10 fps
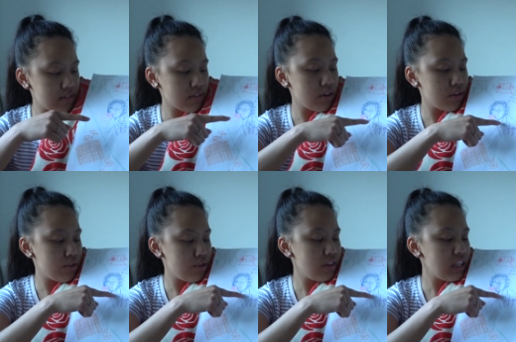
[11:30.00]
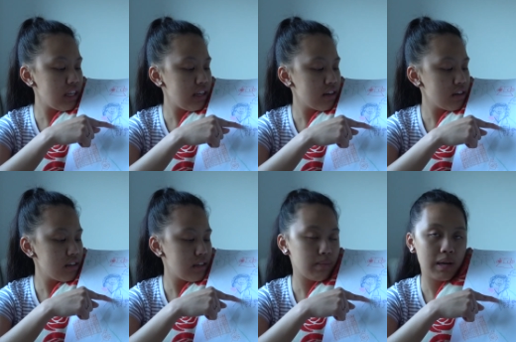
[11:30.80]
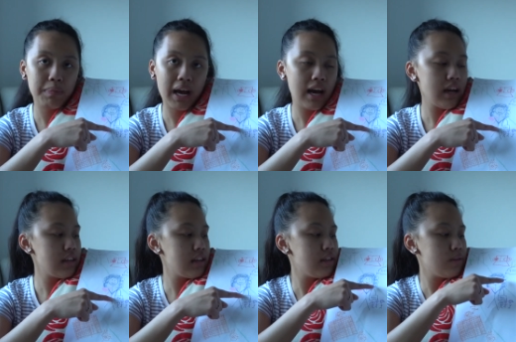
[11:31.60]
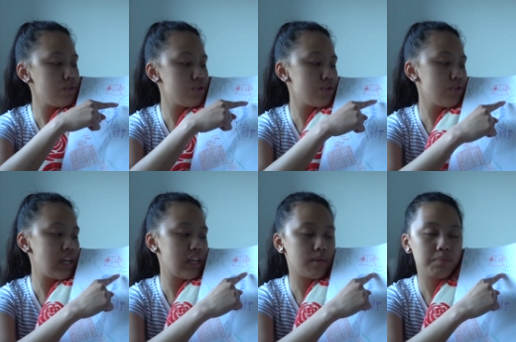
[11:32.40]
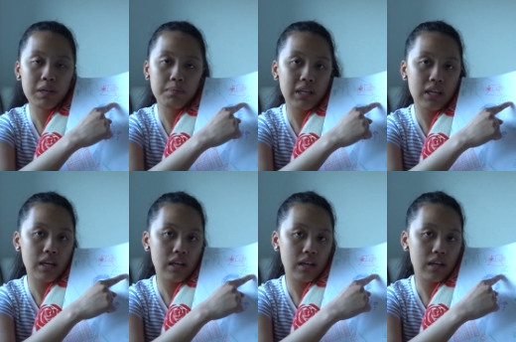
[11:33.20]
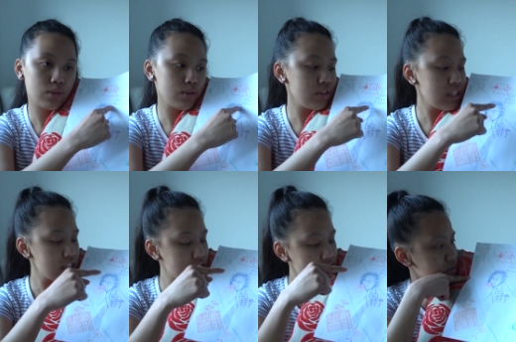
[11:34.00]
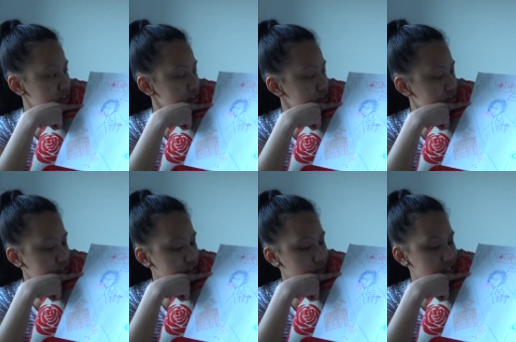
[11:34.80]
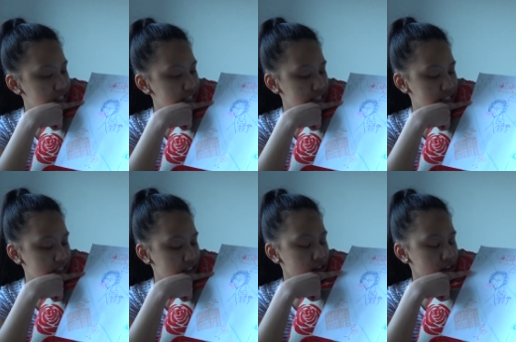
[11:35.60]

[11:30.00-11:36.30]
I've got uni here in my bag and also like me being clueless. What on earth was the next thing?